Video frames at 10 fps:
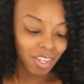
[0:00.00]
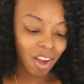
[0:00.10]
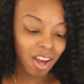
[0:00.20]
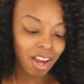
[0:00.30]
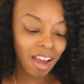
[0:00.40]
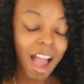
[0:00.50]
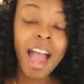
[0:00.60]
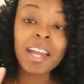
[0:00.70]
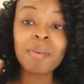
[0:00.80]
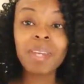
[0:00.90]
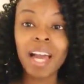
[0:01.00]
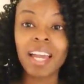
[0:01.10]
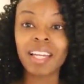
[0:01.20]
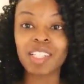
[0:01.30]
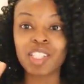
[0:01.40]
Y'all, I am
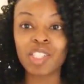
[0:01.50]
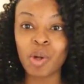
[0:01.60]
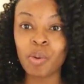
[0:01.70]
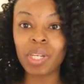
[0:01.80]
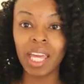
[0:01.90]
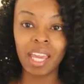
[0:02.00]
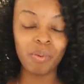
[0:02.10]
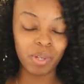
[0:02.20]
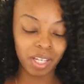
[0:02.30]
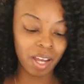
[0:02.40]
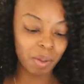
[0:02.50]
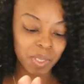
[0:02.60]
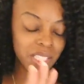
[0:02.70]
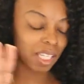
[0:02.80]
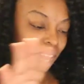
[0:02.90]
like so late when it
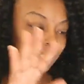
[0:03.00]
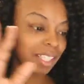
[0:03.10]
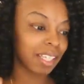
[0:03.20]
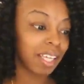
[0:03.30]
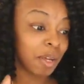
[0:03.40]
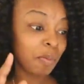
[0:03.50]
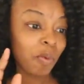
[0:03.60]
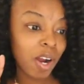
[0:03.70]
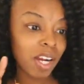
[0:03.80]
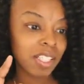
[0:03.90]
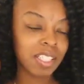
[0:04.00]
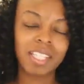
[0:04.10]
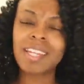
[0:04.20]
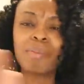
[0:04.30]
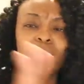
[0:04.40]
comes to like the hip words
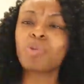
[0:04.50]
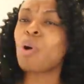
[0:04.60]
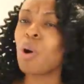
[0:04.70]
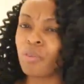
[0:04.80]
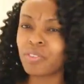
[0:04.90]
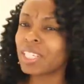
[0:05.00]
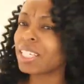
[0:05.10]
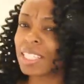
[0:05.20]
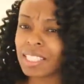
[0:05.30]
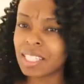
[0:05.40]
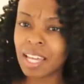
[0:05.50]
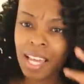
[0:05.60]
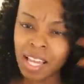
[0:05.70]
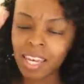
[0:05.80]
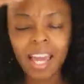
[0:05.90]
because I'm too old for this.
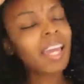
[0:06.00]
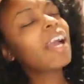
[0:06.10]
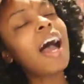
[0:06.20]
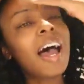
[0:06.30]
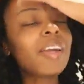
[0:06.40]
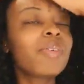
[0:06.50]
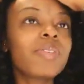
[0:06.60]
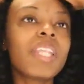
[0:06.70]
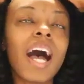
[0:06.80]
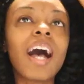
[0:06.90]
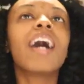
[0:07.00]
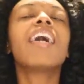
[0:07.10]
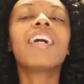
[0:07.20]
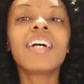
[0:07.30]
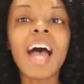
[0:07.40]
Like I can't
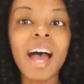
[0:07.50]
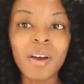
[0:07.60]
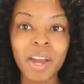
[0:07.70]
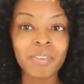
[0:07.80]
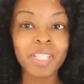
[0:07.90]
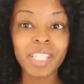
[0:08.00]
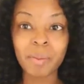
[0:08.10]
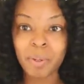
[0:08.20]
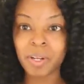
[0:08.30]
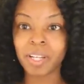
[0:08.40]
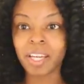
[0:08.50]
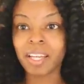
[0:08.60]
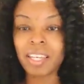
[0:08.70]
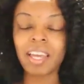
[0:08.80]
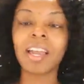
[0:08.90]
say I never say
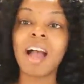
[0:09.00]
period,